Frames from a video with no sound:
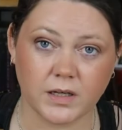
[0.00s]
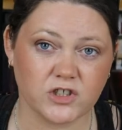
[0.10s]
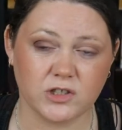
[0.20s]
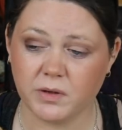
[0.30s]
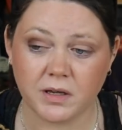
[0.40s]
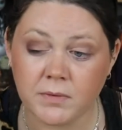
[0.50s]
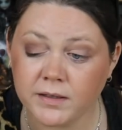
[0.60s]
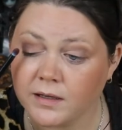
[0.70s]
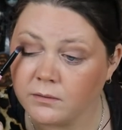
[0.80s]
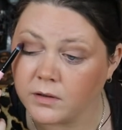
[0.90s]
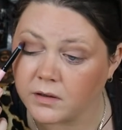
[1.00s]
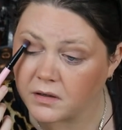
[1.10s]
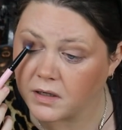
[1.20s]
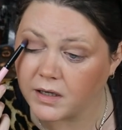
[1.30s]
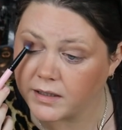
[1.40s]
Actually, we can make that
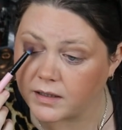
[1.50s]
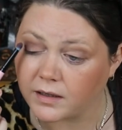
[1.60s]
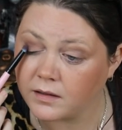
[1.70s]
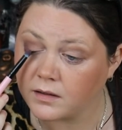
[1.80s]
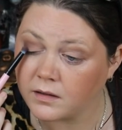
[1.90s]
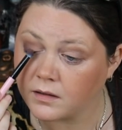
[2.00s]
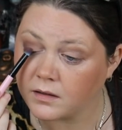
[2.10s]
work. I like that.